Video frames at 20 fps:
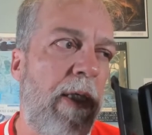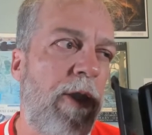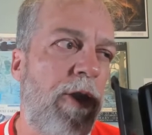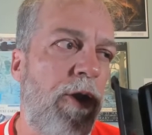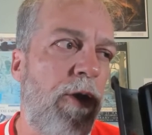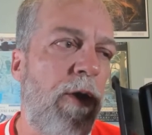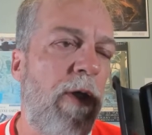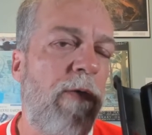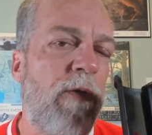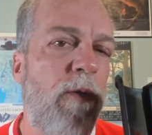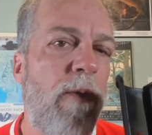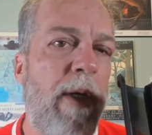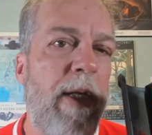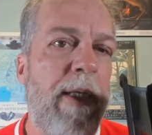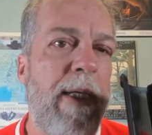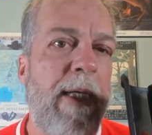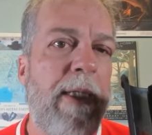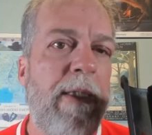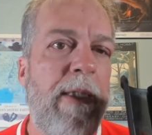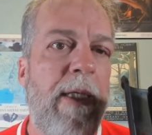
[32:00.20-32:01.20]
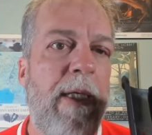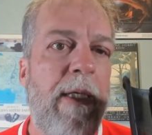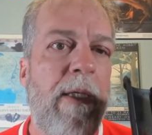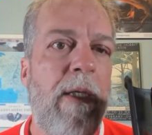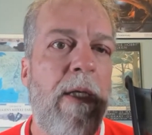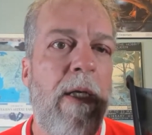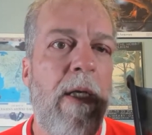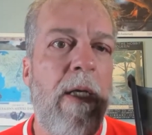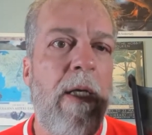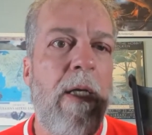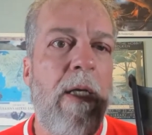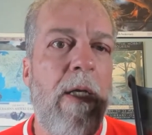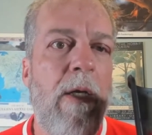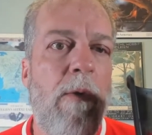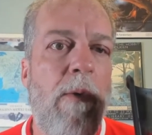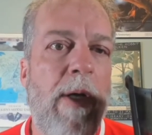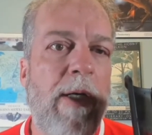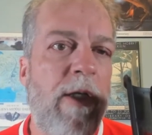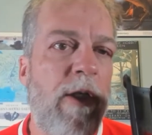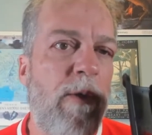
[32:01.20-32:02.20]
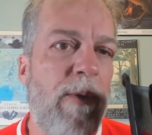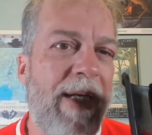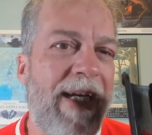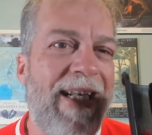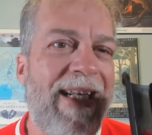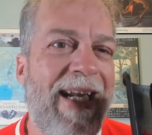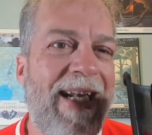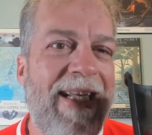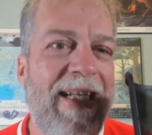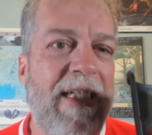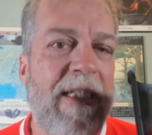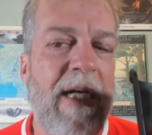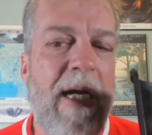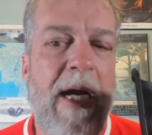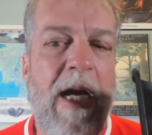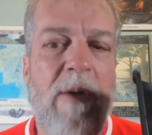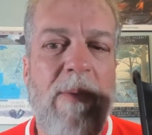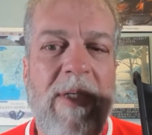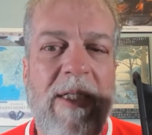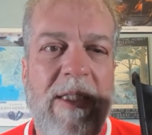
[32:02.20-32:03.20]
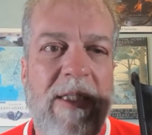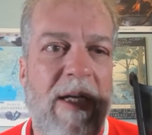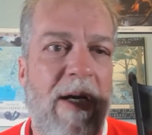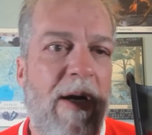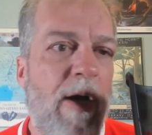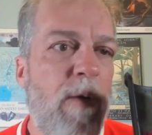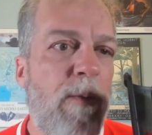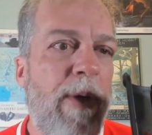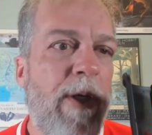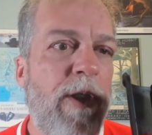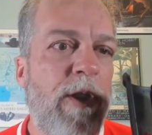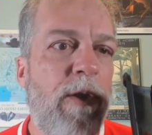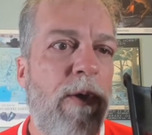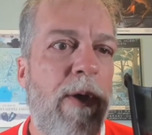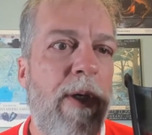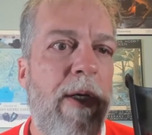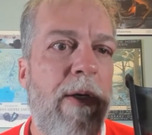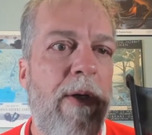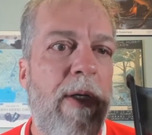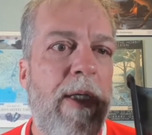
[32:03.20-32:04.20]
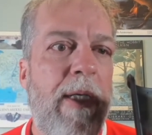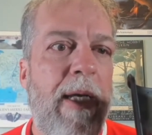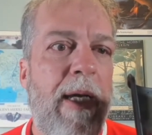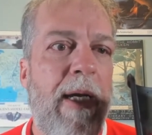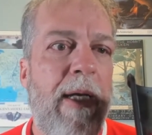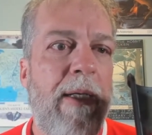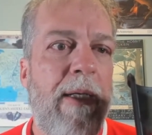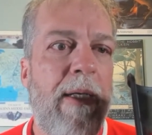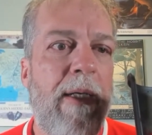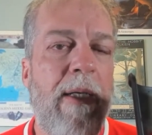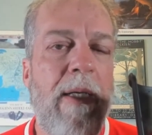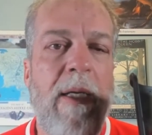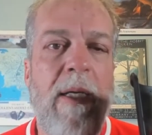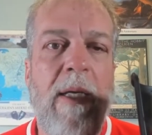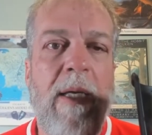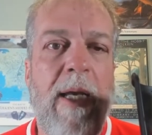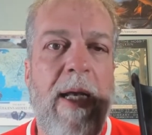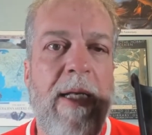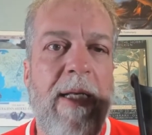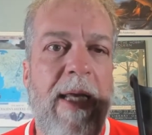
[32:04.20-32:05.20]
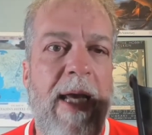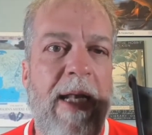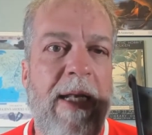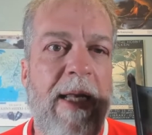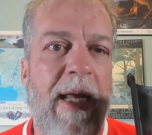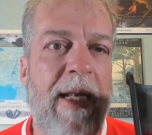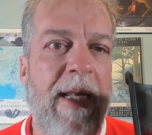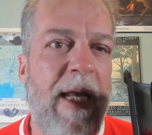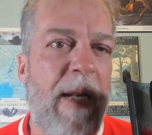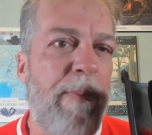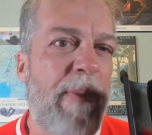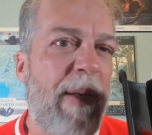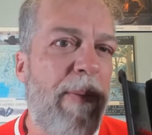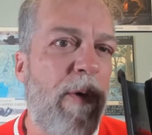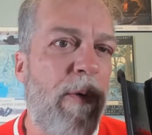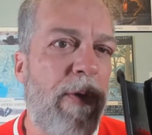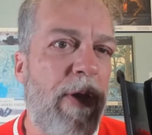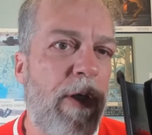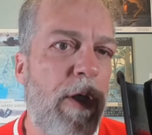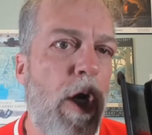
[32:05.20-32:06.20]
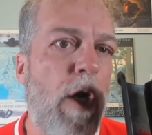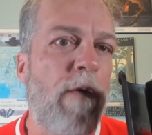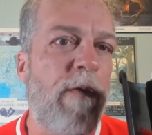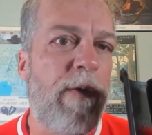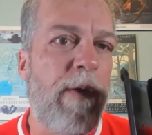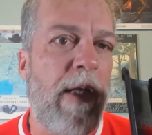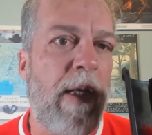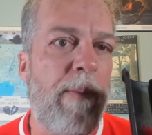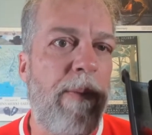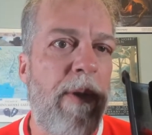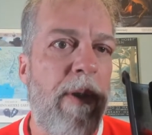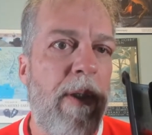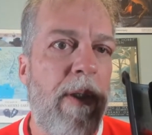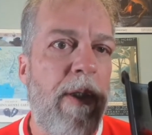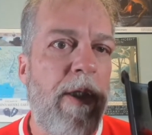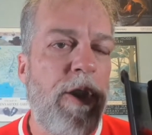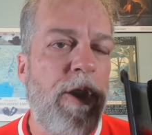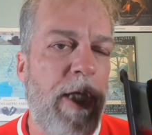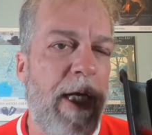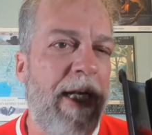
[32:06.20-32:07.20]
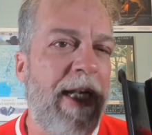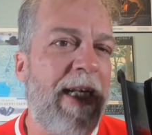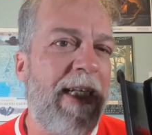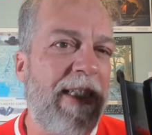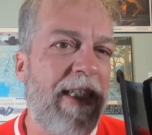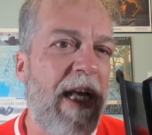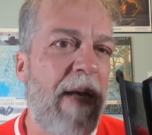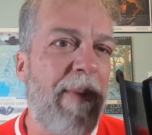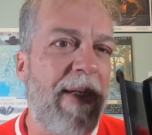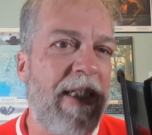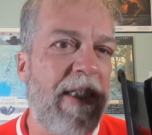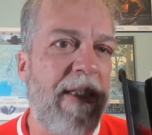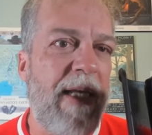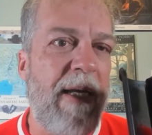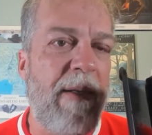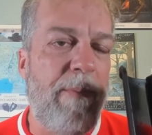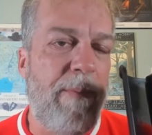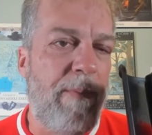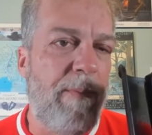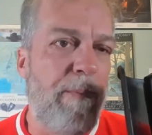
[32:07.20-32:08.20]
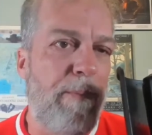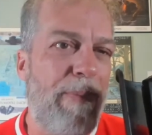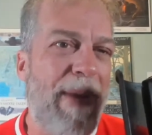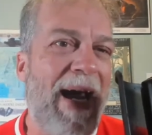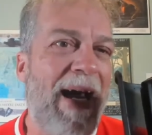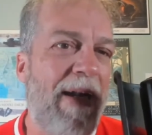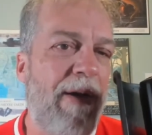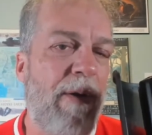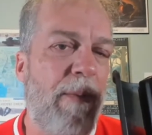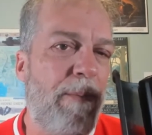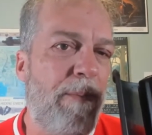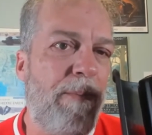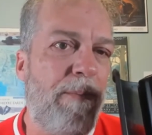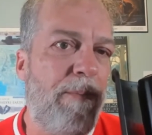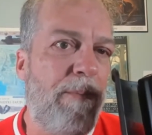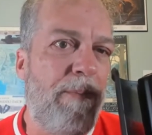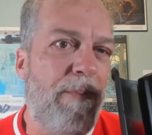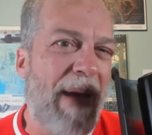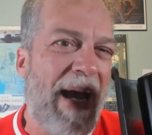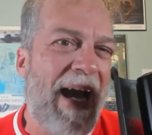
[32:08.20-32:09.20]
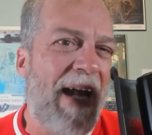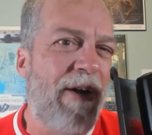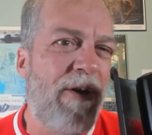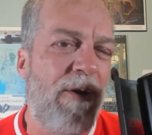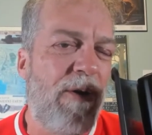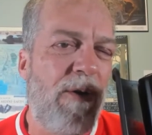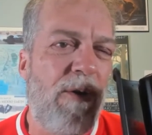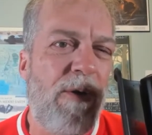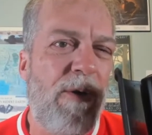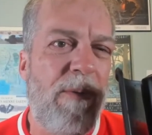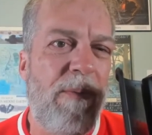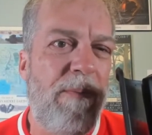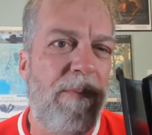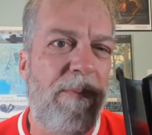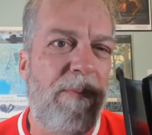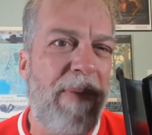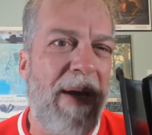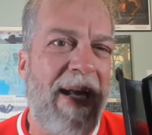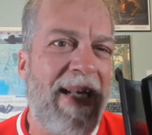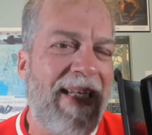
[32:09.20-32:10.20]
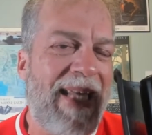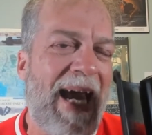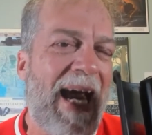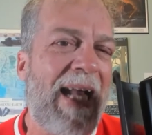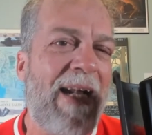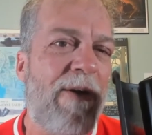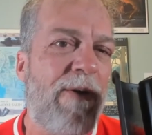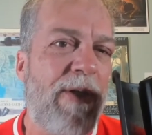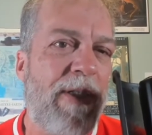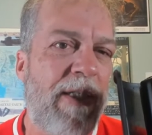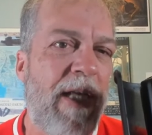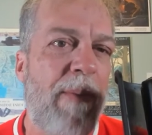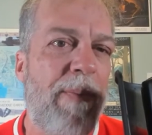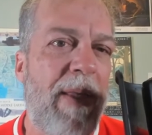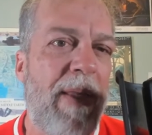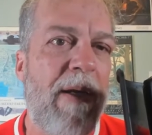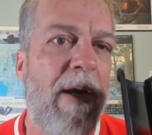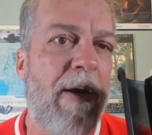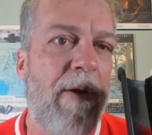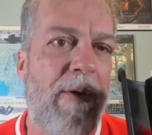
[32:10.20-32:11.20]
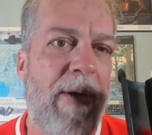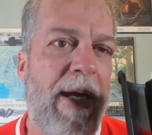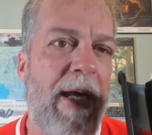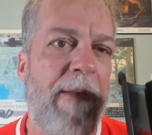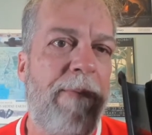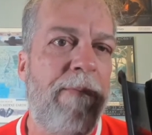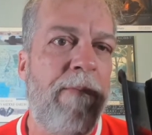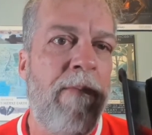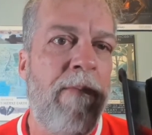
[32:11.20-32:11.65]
June of 2018, walked into a Canadian Tire, which is a hardware store here in Canada, and hit people with a golf club. She had an Islamic State banner or bandana or something on her head.